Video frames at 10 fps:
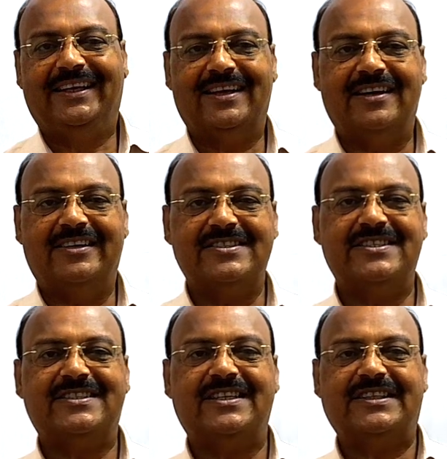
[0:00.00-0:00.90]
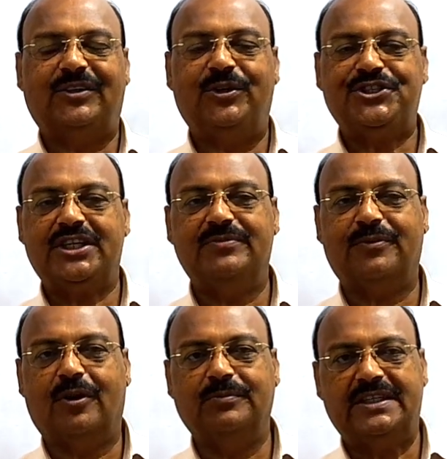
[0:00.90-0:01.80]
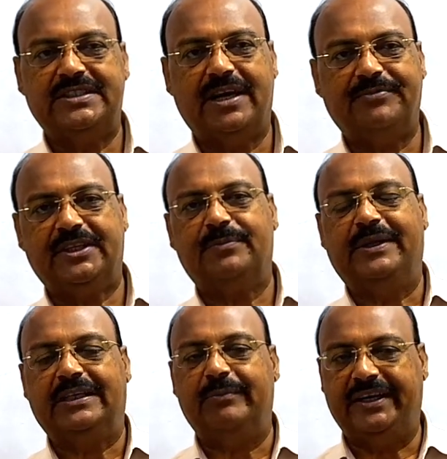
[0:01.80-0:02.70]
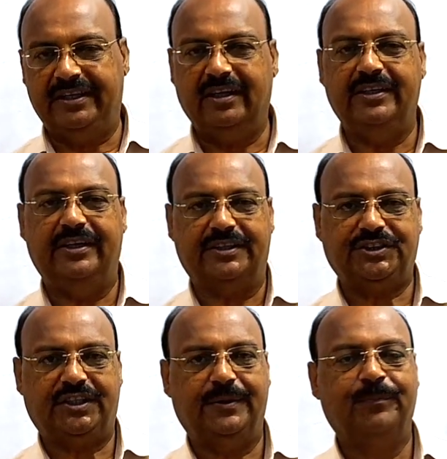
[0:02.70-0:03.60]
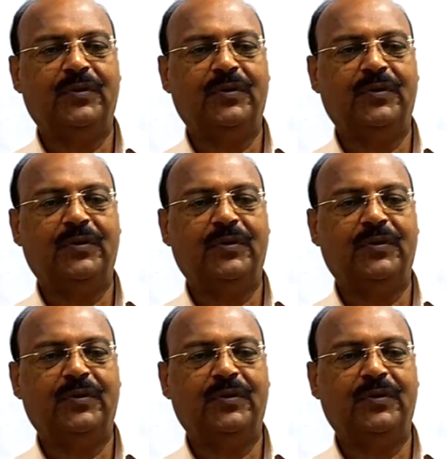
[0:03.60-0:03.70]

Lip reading: Here let us discuss a question from the chapter Mathematical Induction.